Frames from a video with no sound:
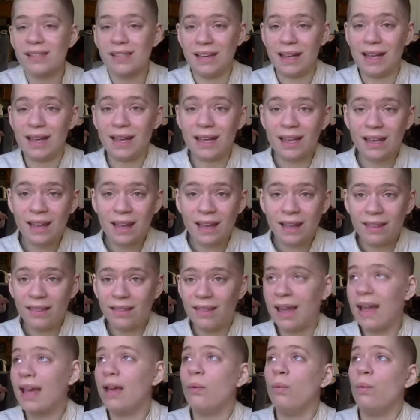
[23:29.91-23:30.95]
deck
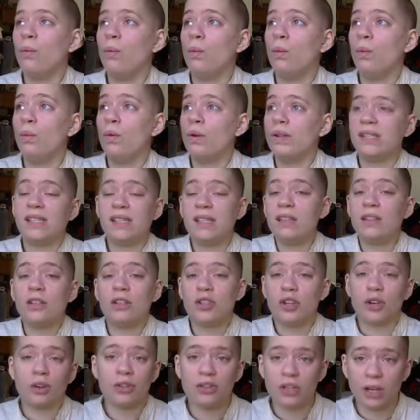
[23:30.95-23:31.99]
that was in the
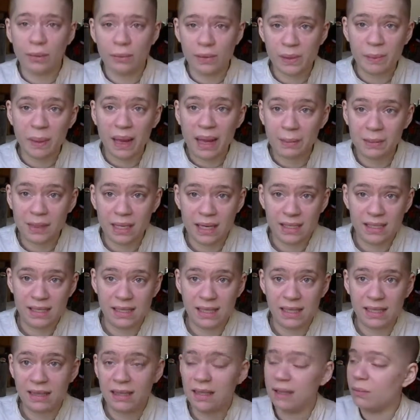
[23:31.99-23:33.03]
church I was baptized
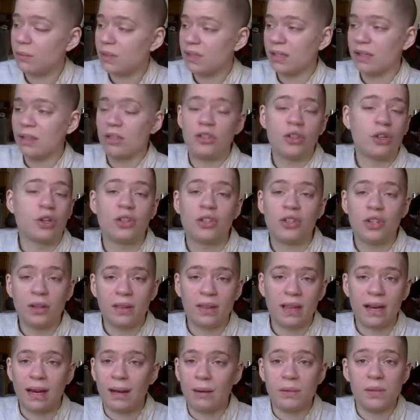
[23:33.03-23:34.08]
in, that was in the church
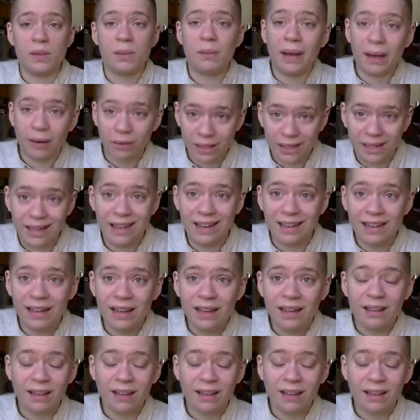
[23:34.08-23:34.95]
that I was married in.